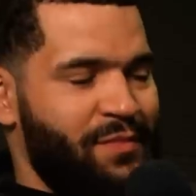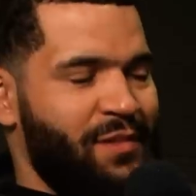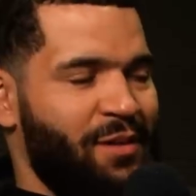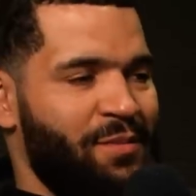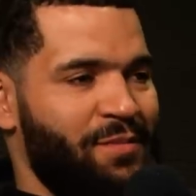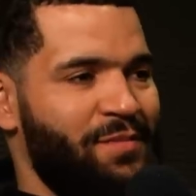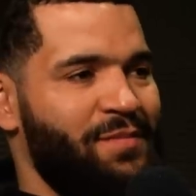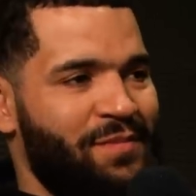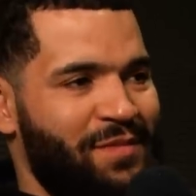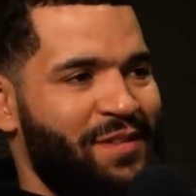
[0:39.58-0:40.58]
one of the yeah.
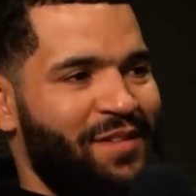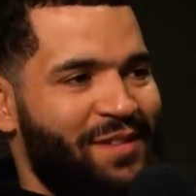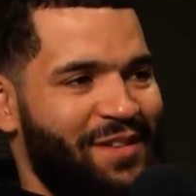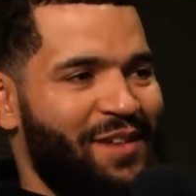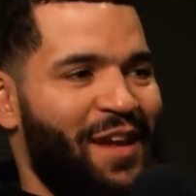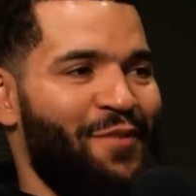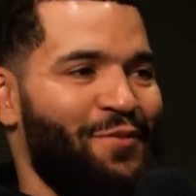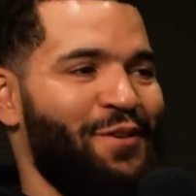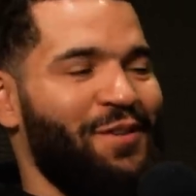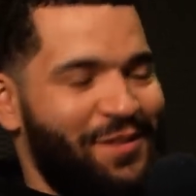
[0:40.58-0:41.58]
greatest teams
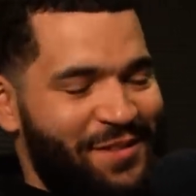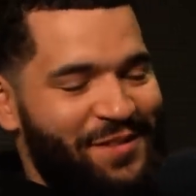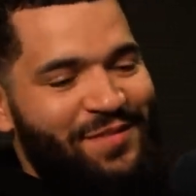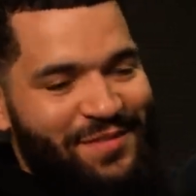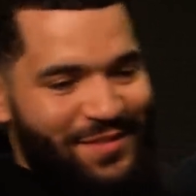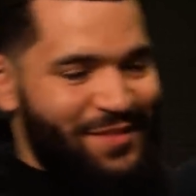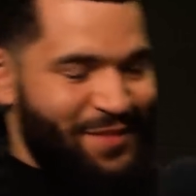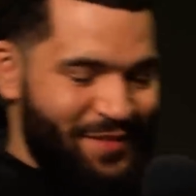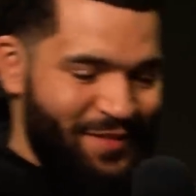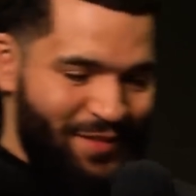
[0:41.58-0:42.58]
ever, ever, in NBA
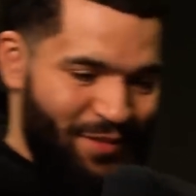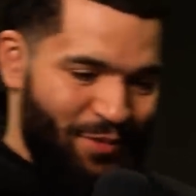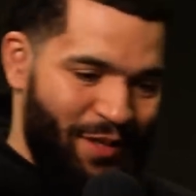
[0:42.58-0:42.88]
history. No